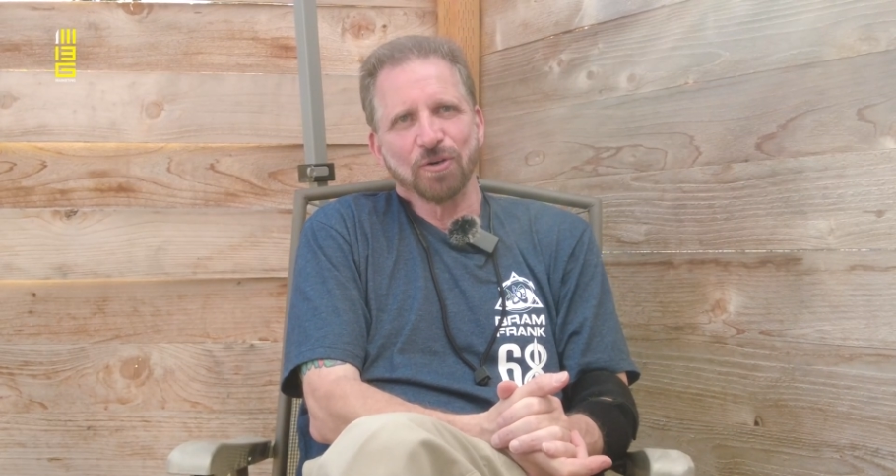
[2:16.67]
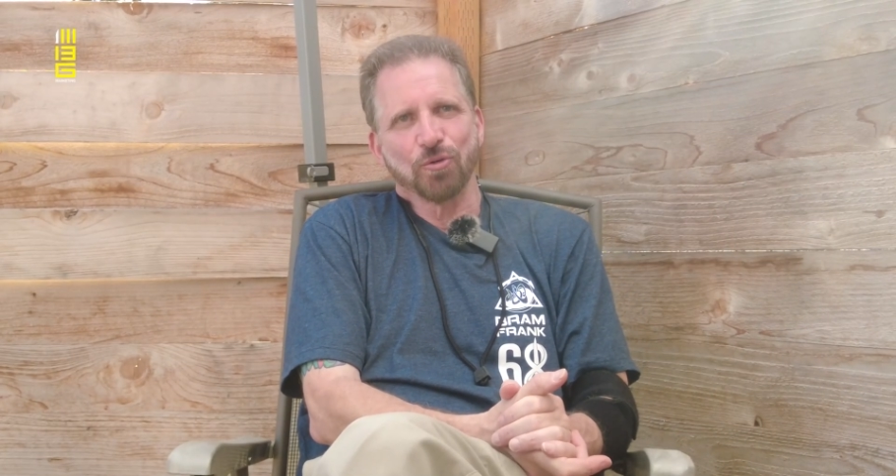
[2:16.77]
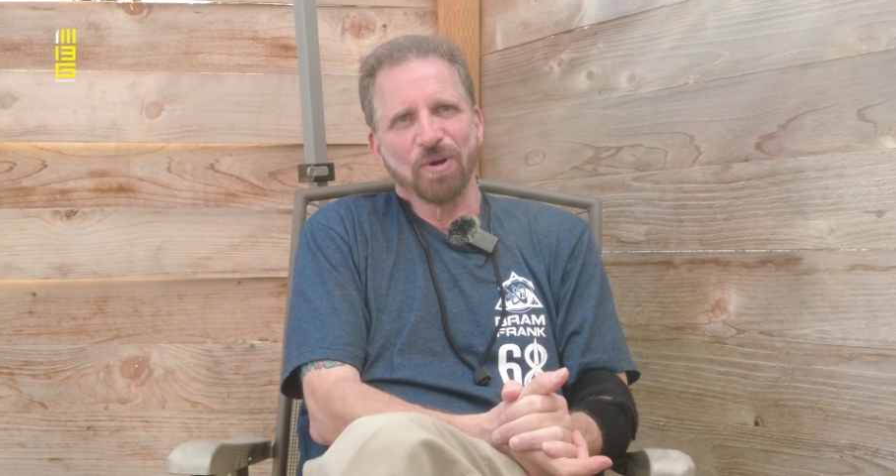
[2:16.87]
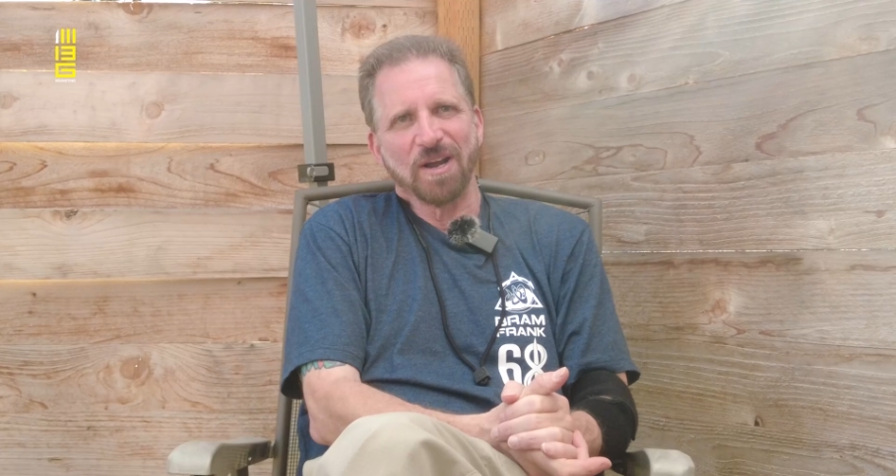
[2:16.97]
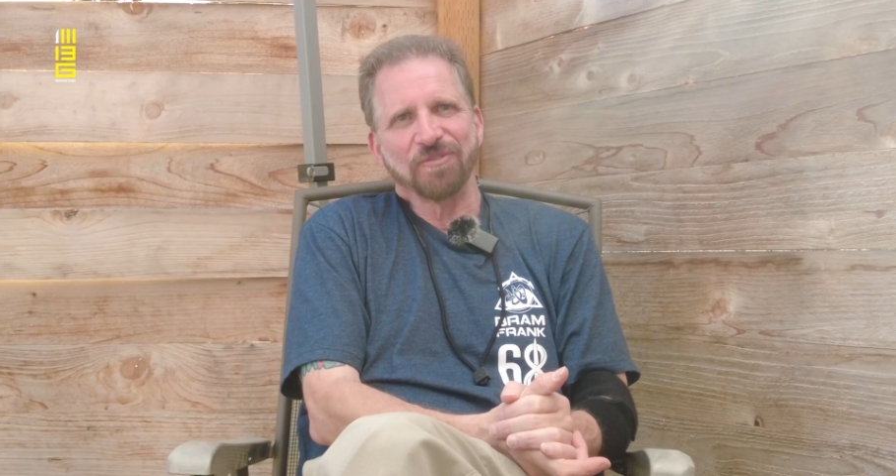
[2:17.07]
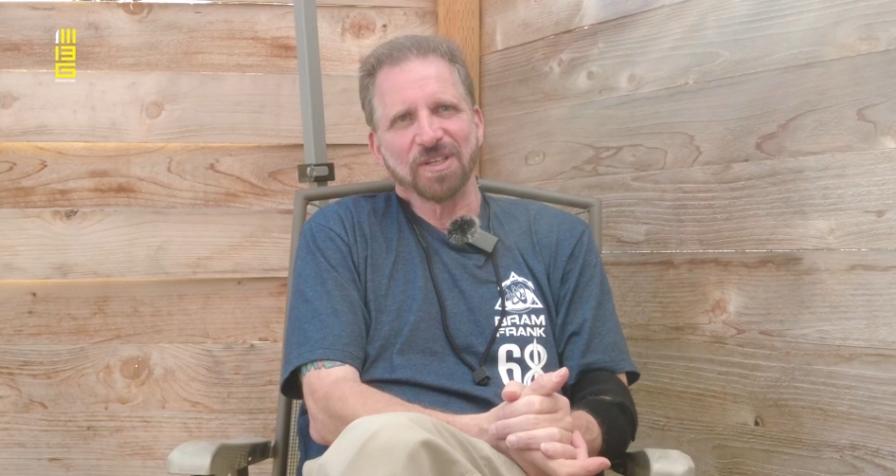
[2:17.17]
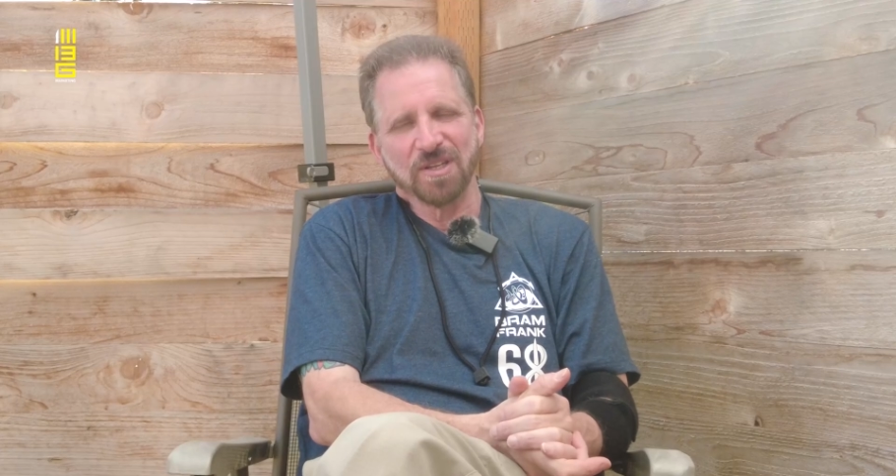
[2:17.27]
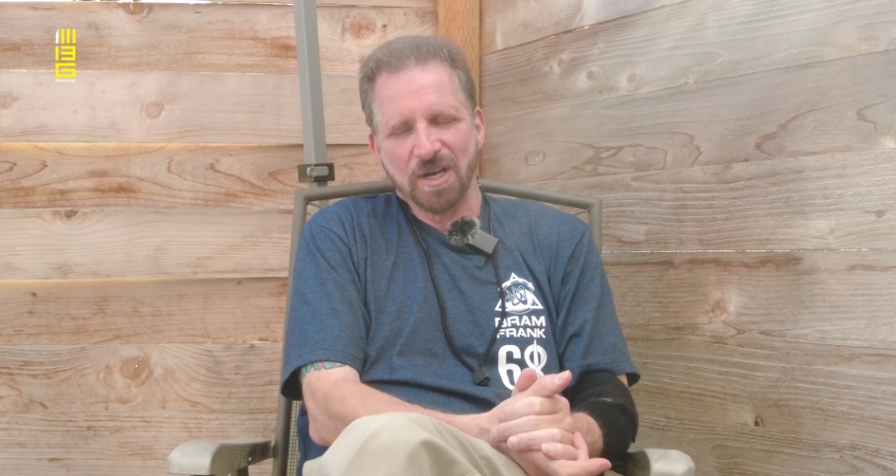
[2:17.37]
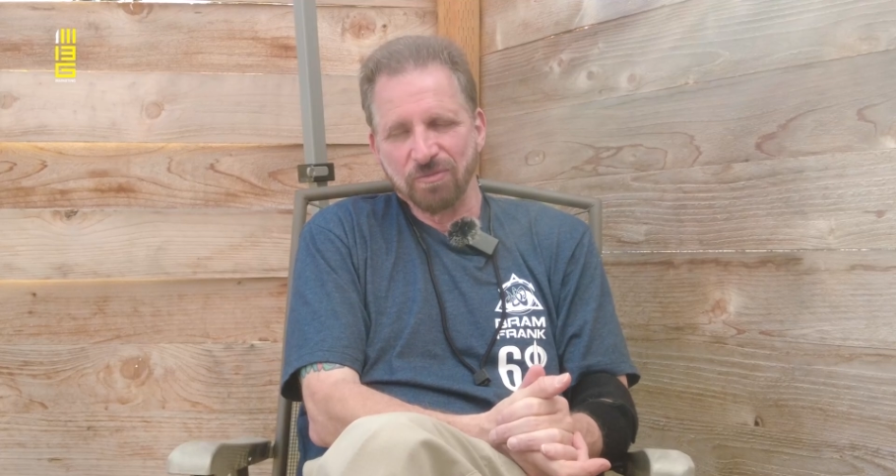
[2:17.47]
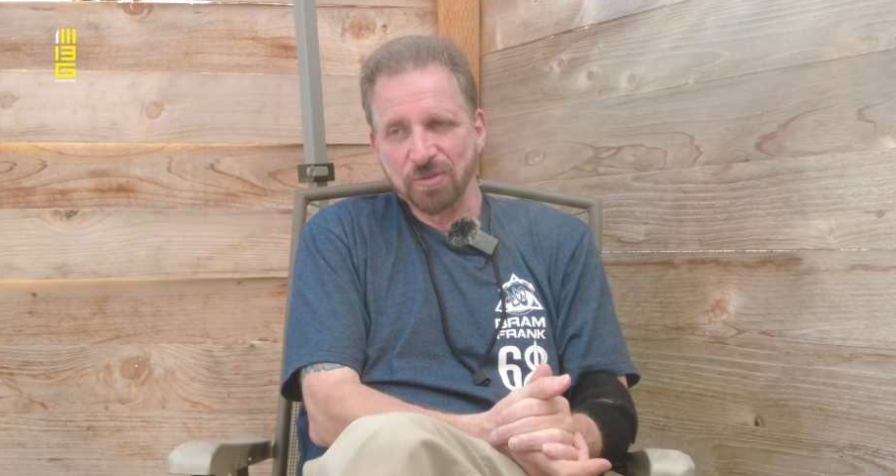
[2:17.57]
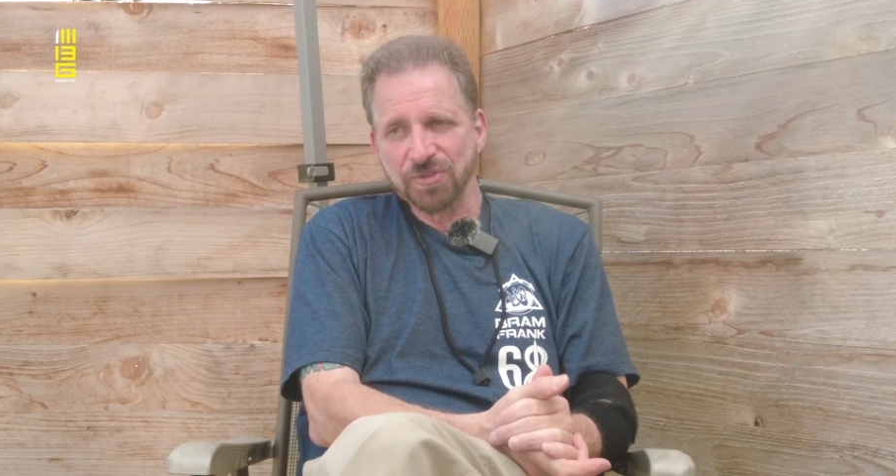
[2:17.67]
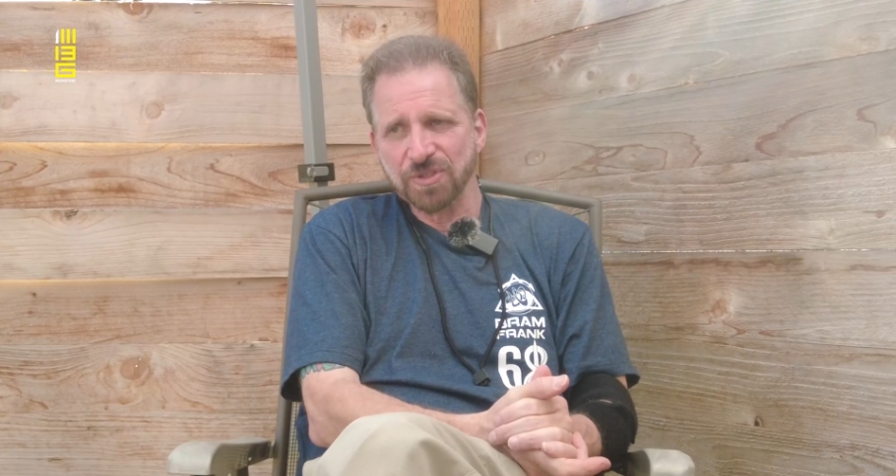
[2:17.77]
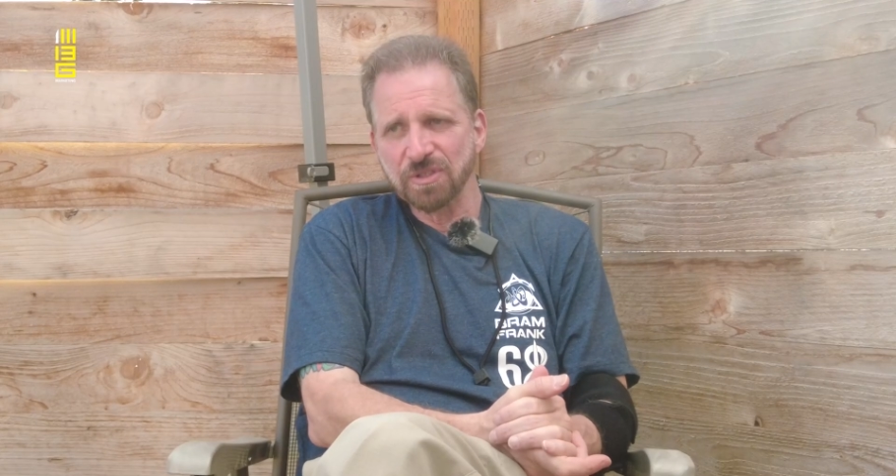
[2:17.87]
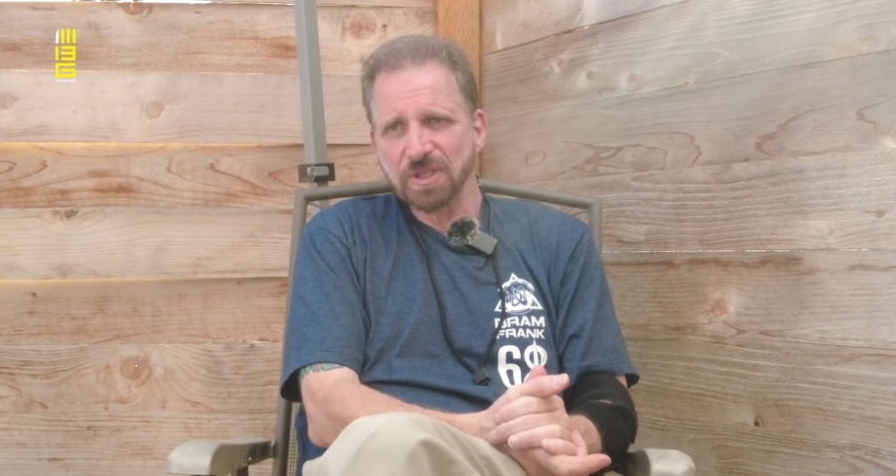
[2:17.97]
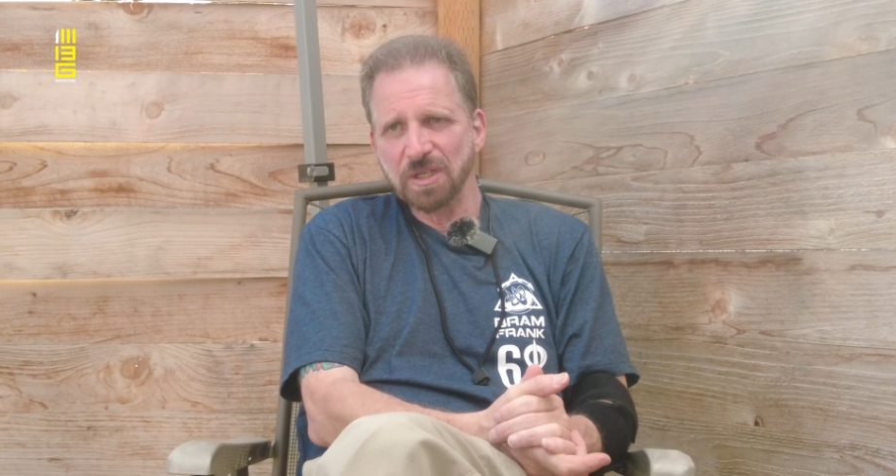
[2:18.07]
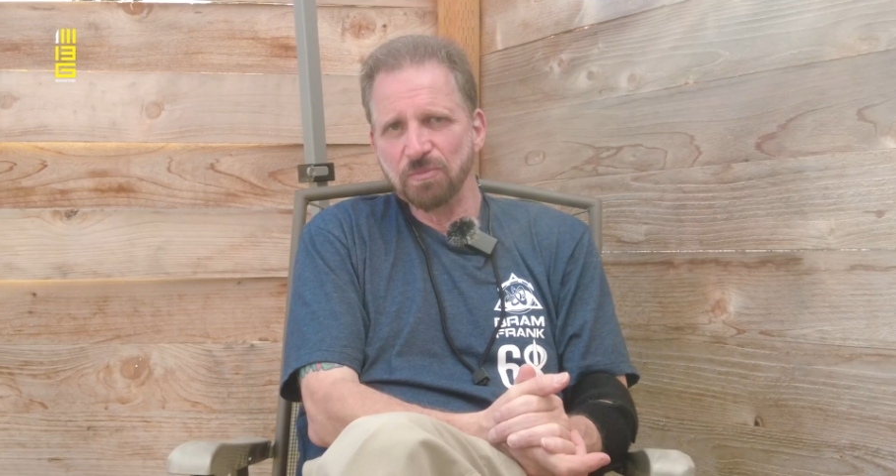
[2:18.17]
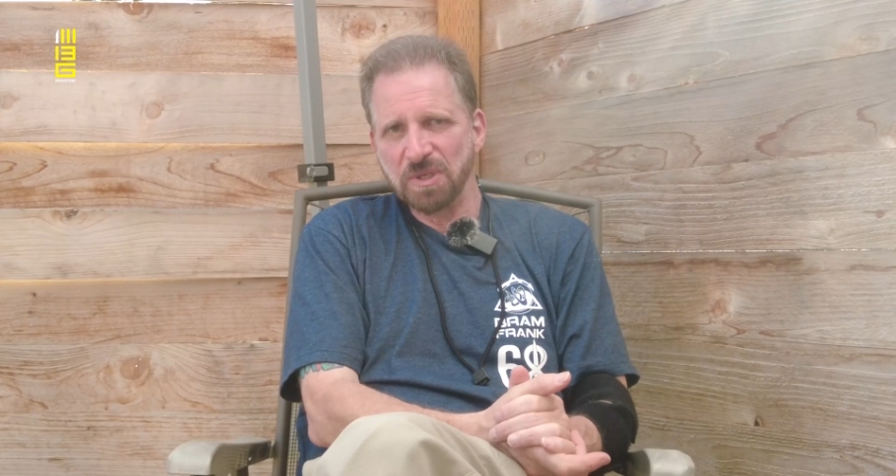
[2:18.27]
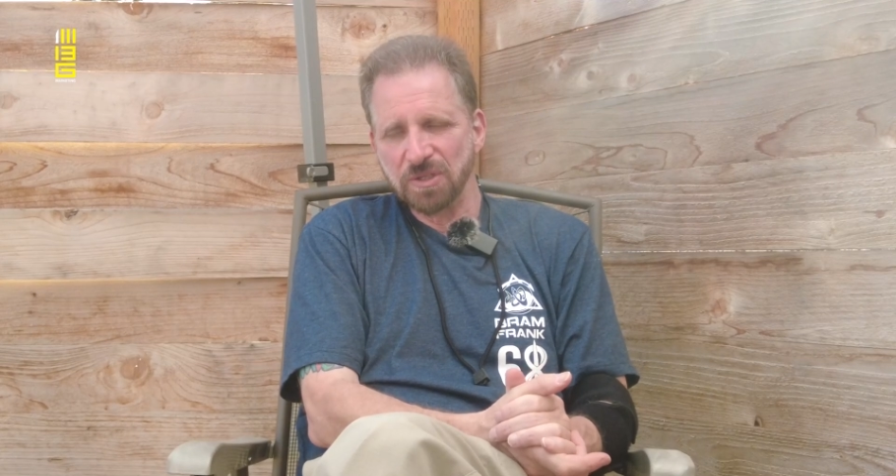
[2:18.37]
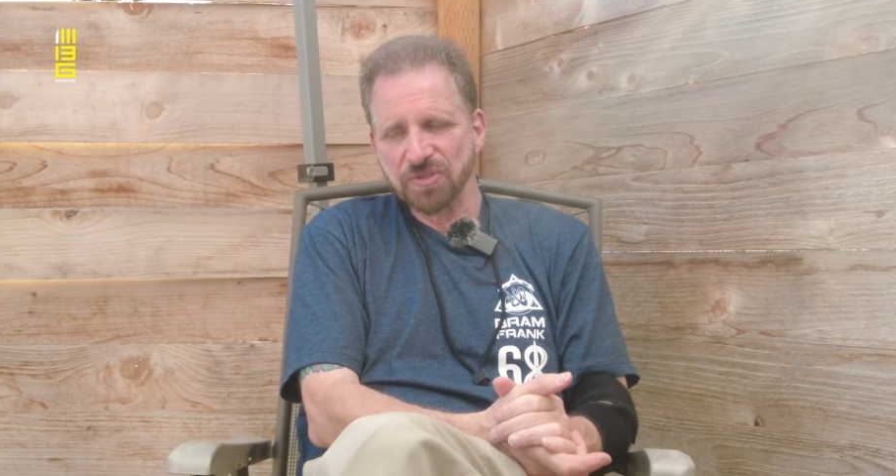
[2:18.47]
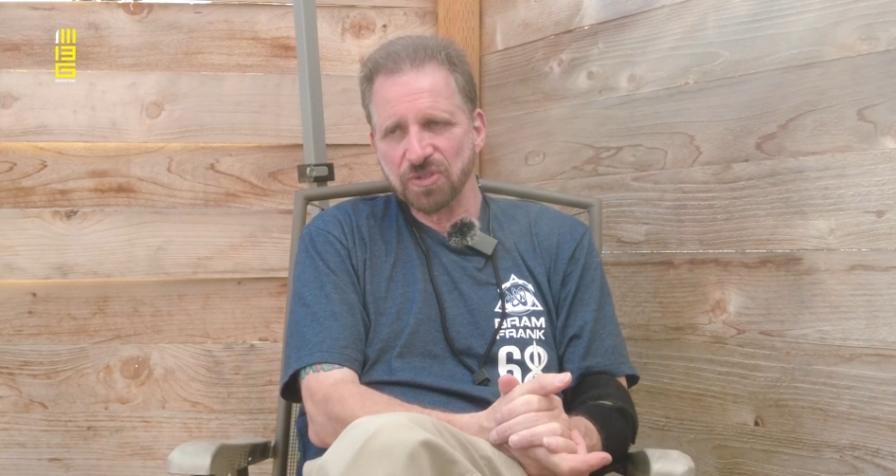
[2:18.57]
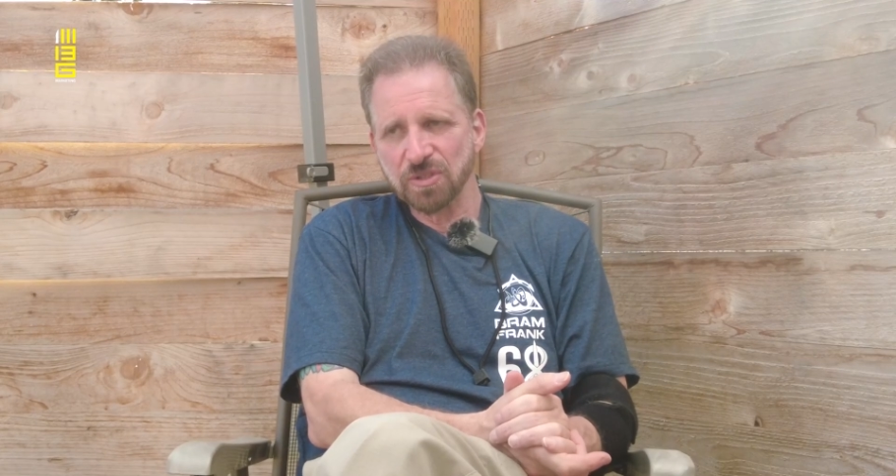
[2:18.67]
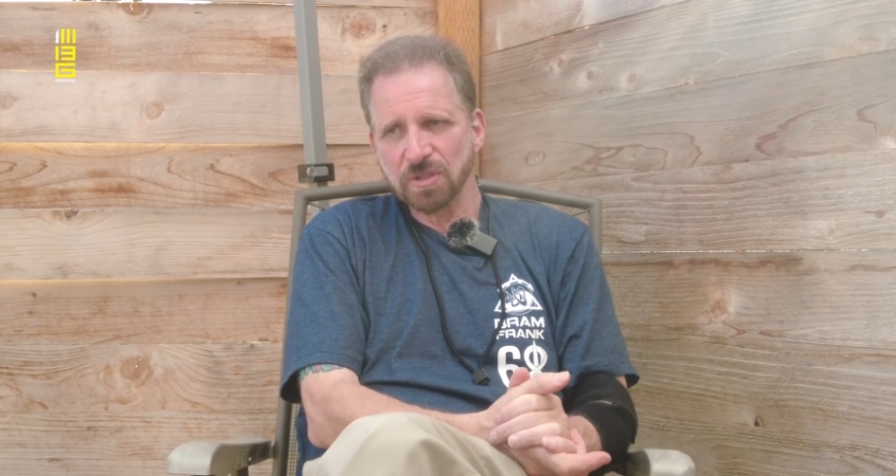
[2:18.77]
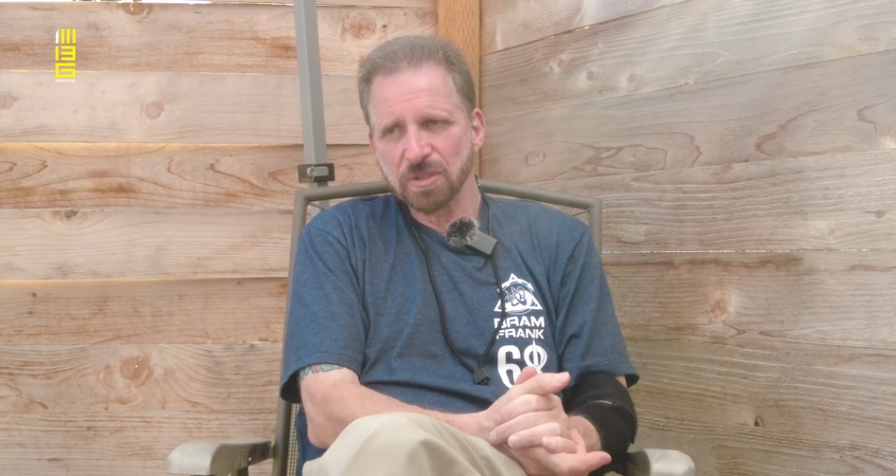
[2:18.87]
graphic novels and myths.